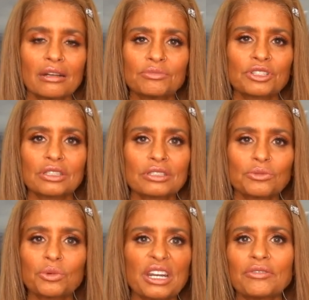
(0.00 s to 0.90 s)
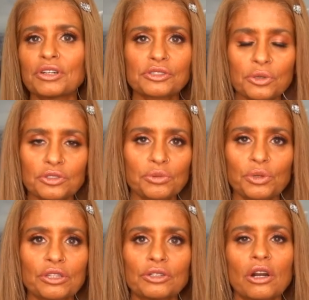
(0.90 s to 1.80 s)
Just whatever associated
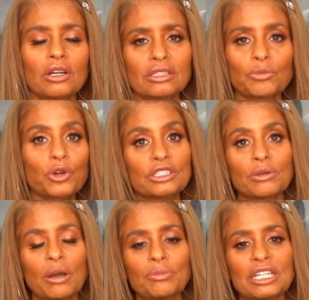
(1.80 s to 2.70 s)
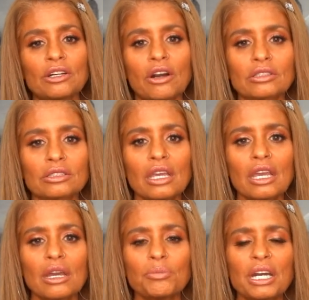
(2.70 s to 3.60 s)
with your dog, because I'm crazy about my dogs.
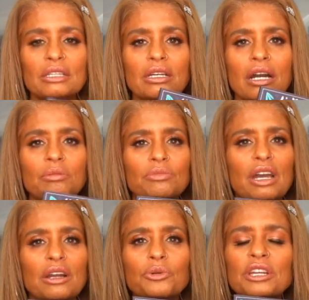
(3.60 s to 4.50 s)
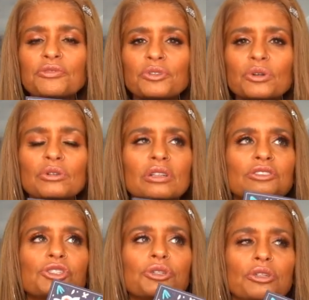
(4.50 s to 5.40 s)
But a grateful
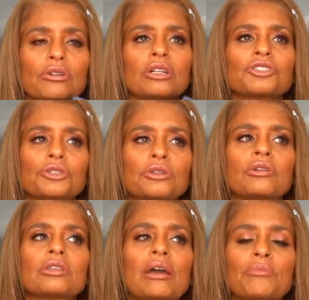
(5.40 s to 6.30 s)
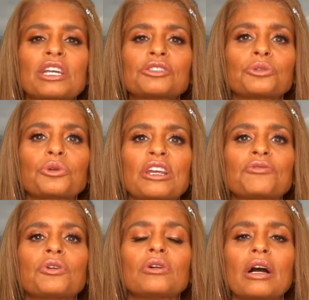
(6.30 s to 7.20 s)
journal, a journal that makes you
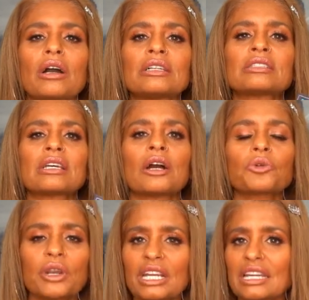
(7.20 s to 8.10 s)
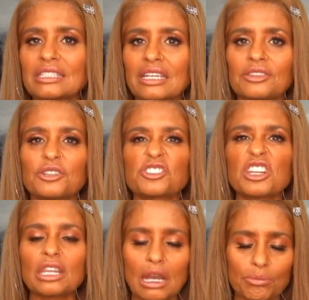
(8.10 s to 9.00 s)
grateful, is a great idea. There's
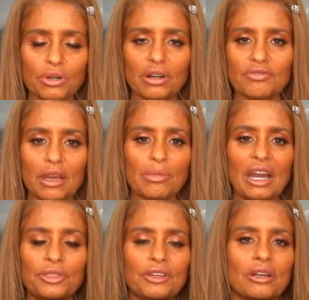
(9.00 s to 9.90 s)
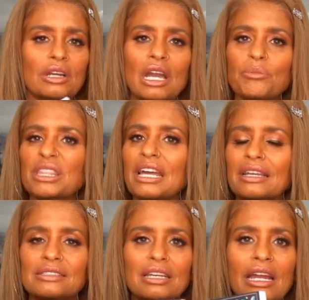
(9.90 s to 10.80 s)
a number of them out there, but like
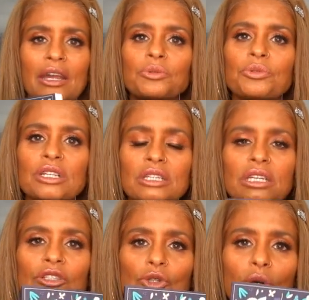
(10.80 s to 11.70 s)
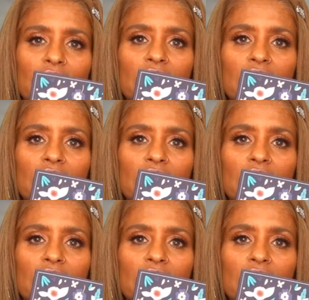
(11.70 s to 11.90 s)
I said, I really enjoyed the